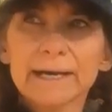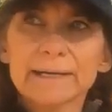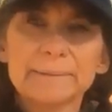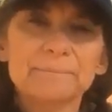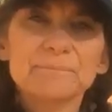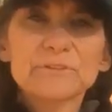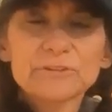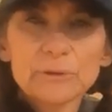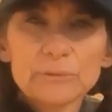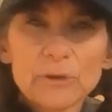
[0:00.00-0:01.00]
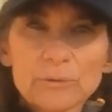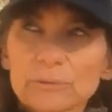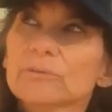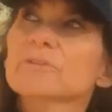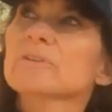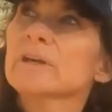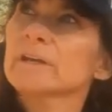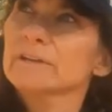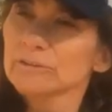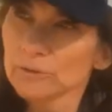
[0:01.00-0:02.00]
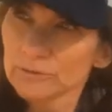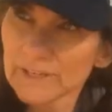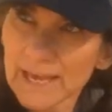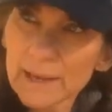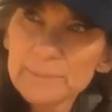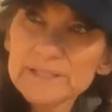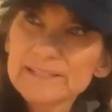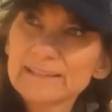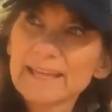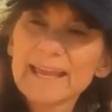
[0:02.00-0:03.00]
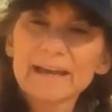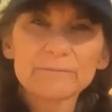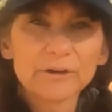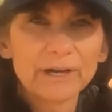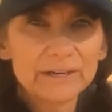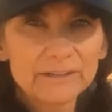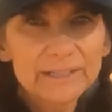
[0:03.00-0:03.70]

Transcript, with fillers: Um, so those those cabins that they have are air